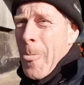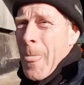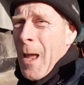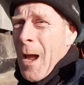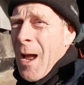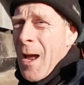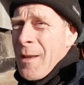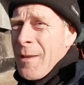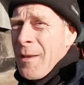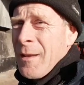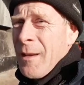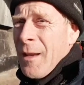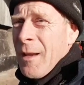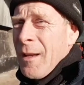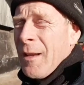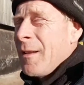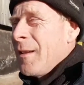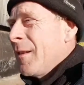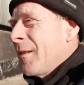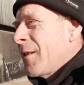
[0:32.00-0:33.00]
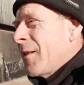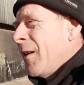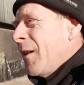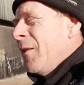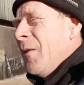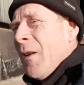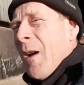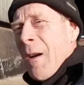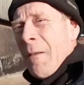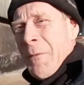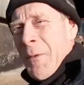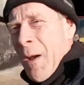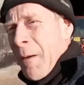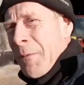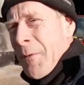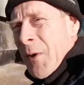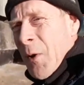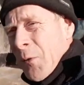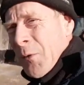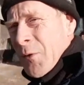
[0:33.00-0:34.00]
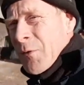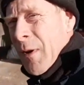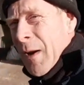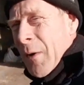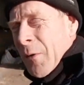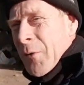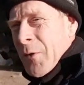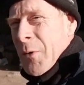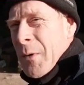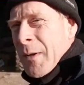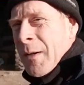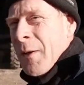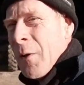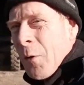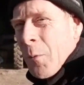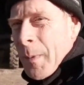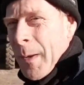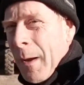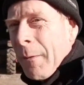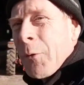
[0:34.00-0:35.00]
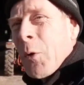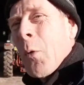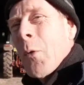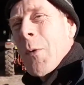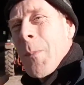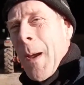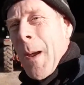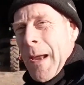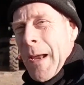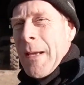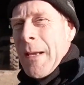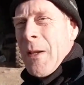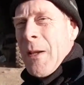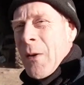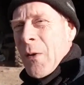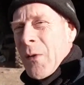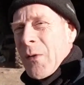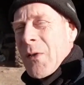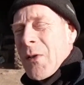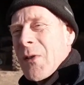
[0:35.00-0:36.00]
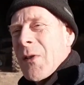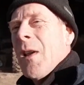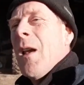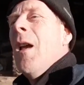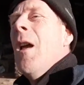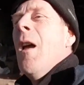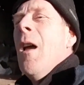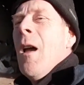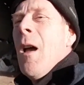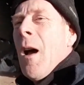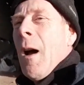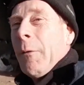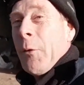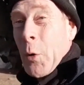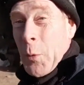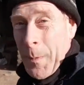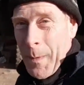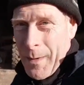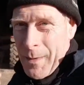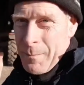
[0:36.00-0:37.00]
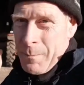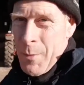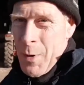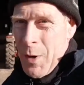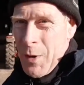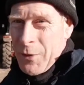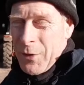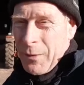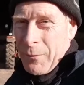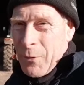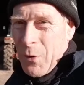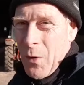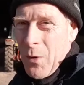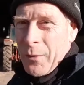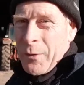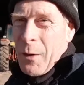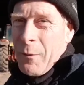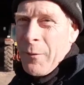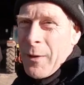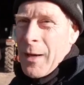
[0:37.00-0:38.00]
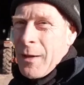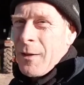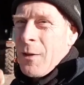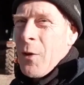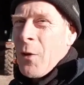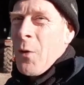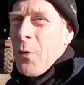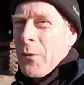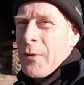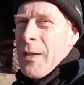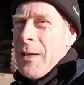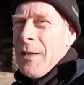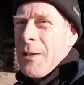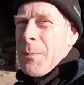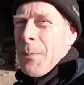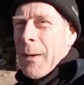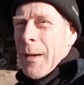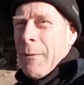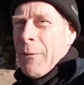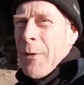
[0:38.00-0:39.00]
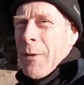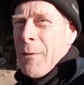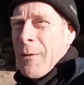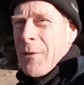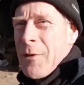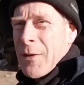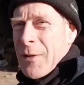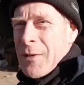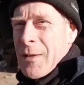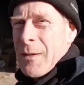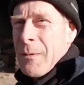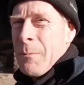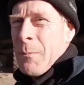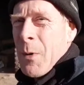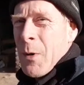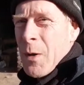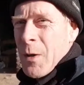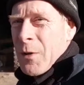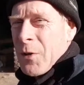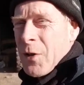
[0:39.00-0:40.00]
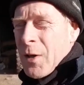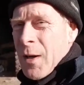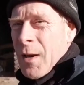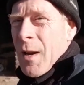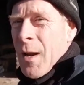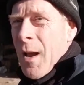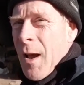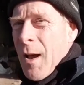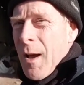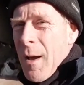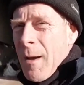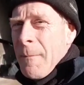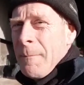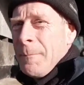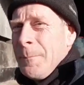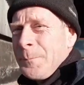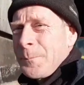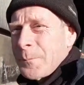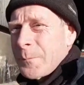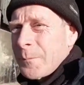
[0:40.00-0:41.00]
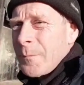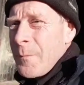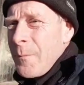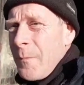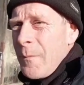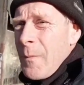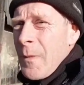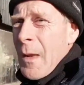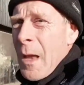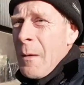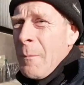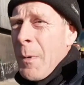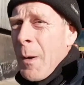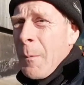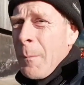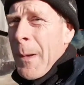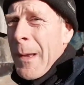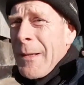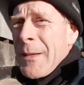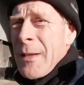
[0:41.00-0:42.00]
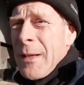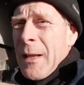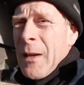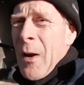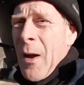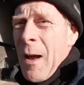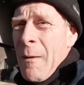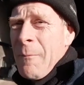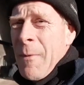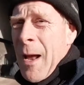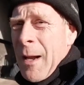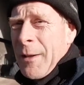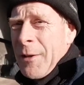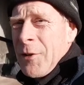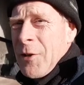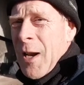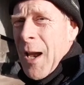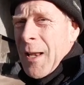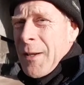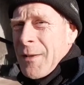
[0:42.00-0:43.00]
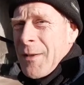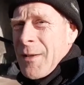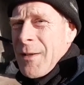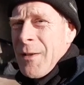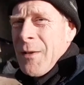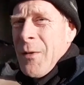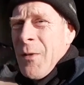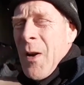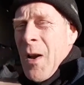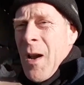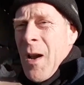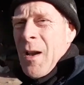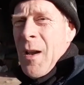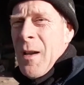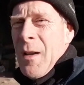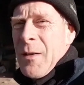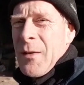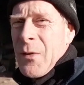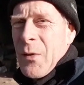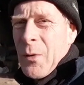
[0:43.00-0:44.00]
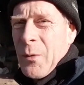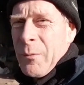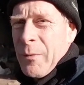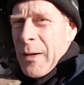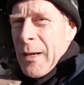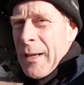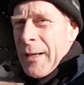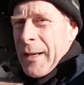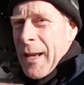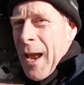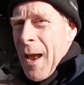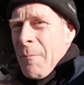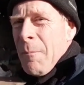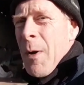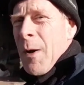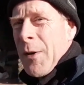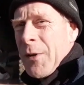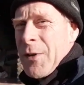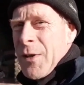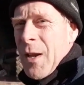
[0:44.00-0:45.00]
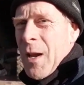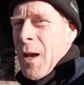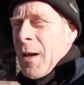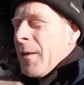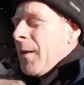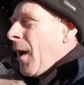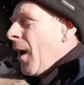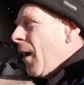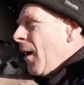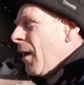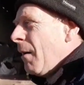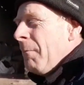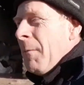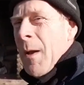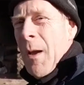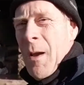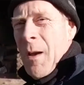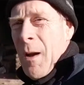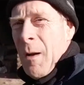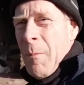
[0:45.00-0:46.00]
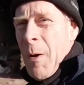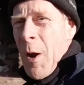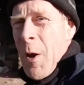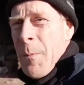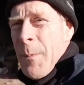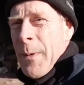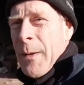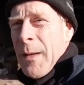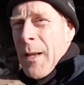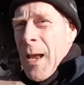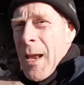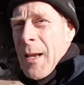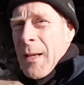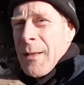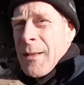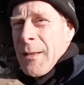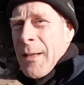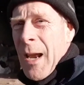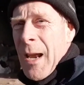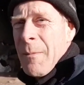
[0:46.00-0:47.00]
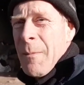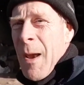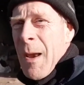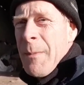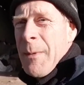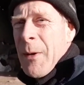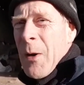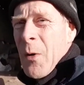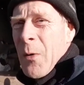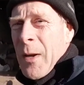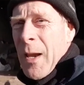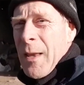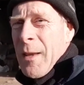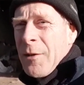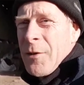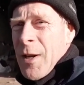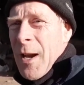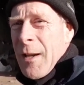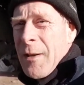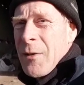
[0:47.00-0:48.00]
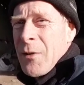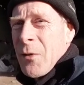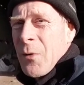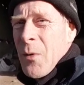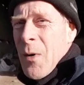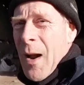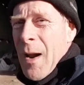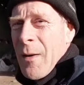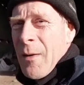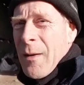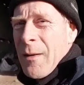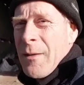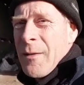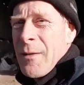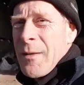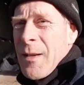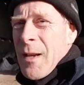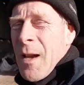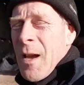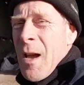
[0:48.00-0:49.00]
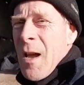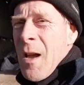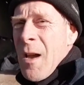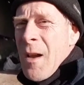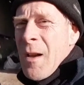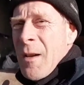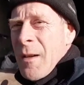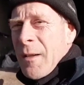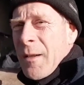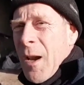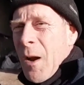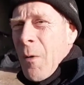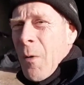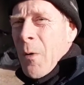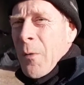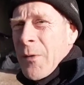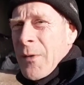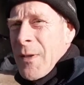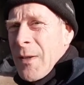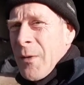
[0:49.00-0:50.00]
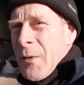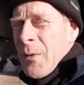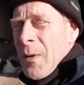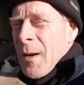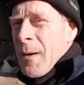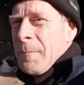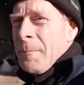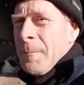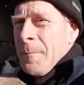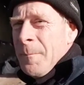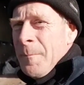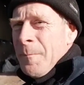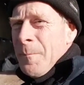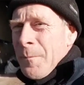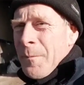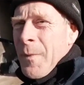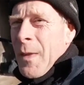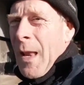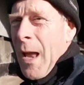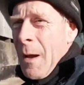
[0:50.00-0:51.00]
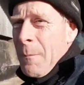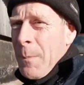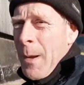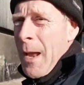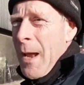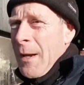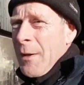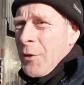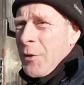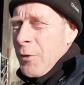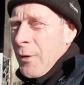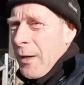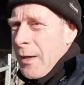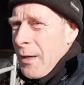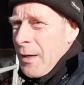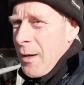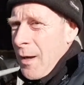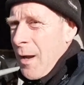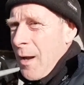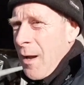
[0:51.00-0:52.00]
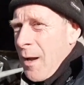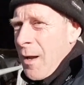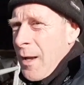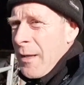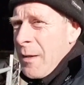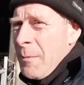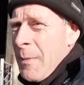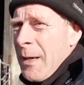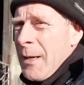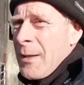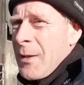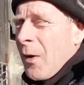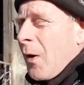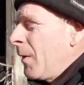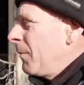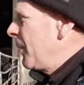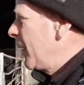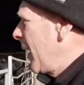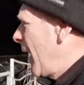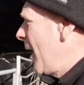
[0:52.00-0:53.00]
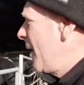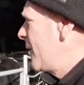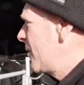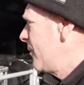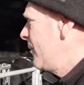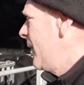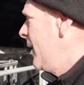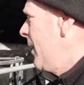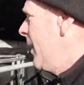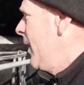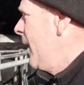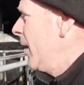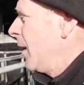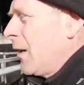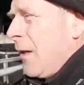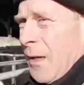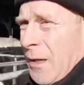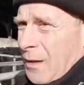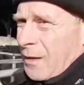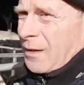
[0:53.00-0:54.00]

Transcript: and so I've concentrated on doing a little bit. I've talked about Ineos. I've talked about the merch I've got. Don't forget to look on Teespring if you're interested in merch. But basically, I haven't had a chance to sort of really get much done. I'm hoping later today maybe I'll get the chainsaw out and go on to that pear tree. In the meantime, the cows are in here. Look,